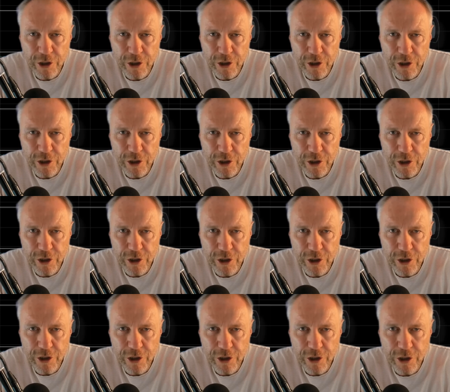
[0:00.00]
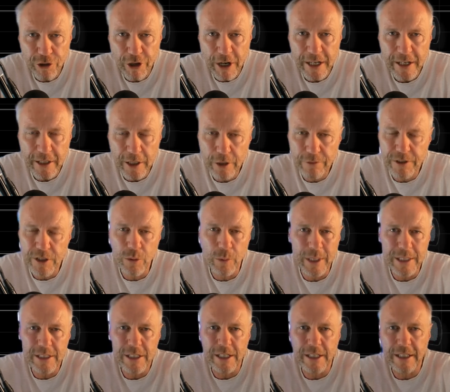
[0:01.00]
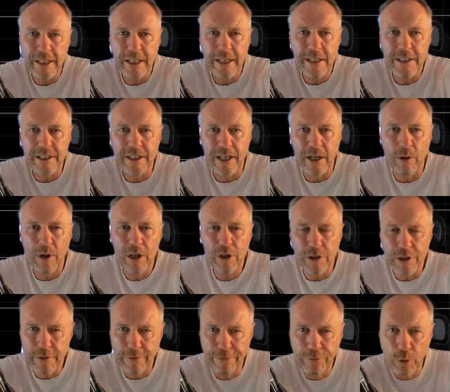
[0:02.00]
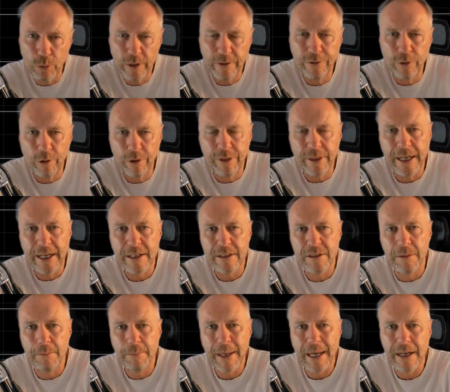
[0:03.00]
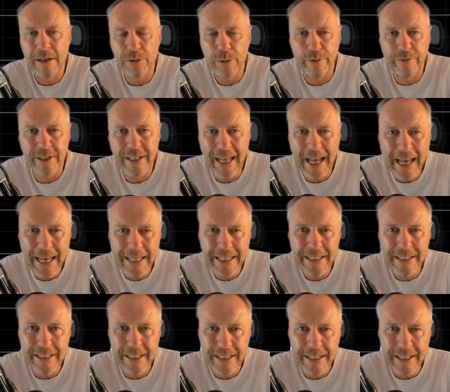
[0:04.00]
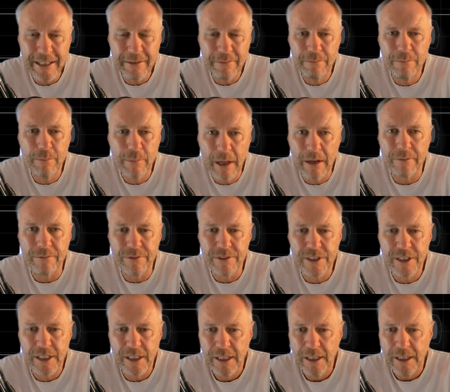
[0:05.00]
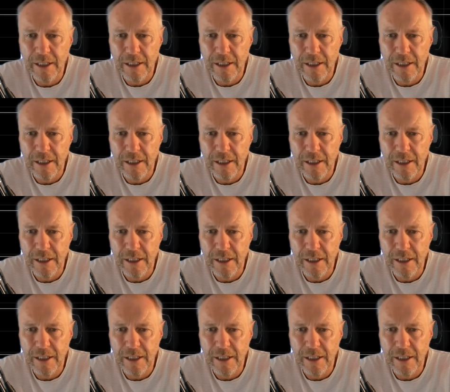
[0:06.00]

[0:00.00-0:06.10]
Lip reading: When I first started trading over 20 years ago, I lost £44,000 within 18 months.